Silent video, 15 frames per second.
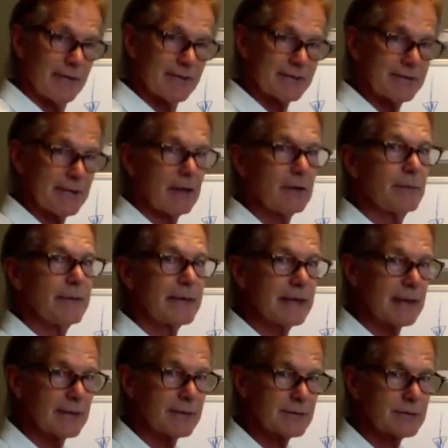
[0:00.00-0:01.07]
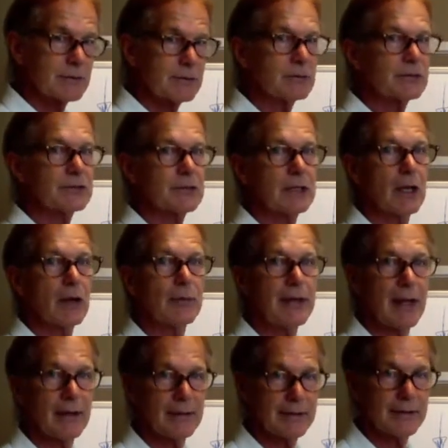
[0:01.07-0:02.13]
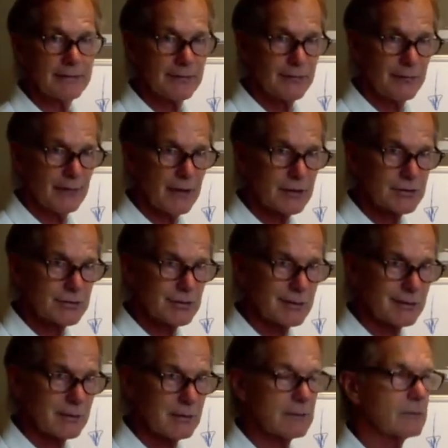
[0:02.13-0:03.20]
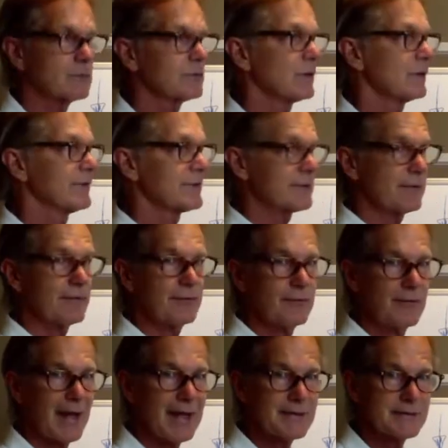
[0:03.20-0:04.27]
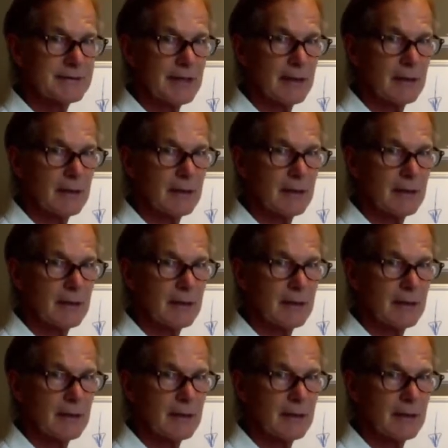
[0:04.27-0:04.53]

cell begins to slow down its function. So if it's a fat